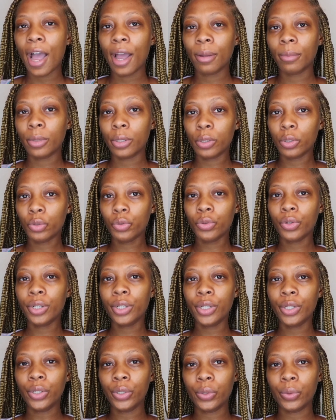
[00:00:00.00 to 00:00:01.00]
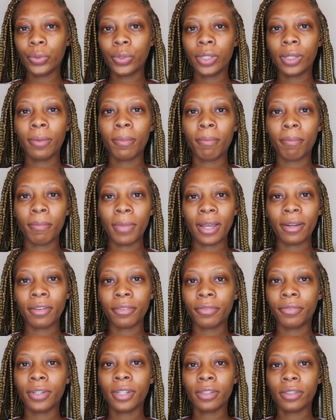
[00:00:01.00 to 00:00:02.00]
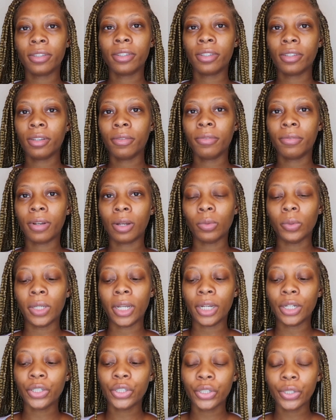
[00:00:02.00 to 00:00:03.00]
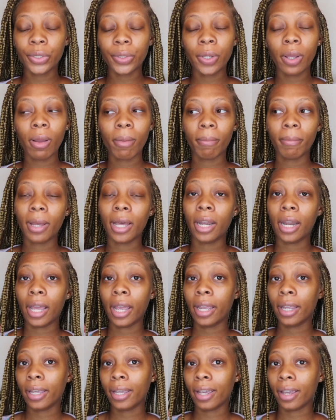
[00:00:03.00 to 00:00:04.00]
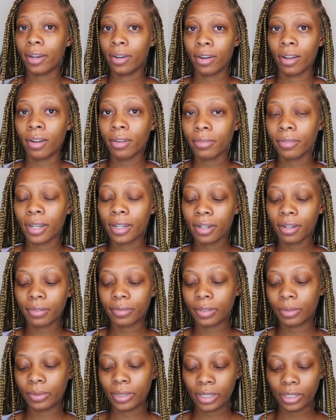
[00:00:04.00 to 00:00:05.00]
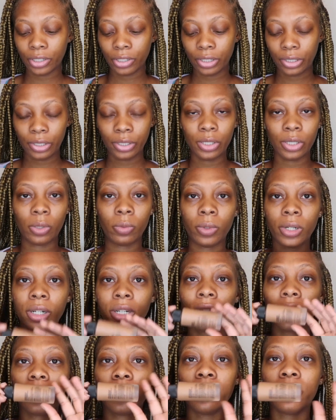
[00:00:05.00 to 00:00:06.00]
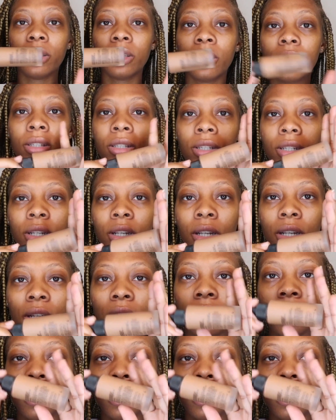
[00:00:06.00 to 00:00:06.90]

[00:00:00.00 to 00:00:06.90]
I'm usually using Benefits foundation, but I cannot find that foundation, so we're gonna see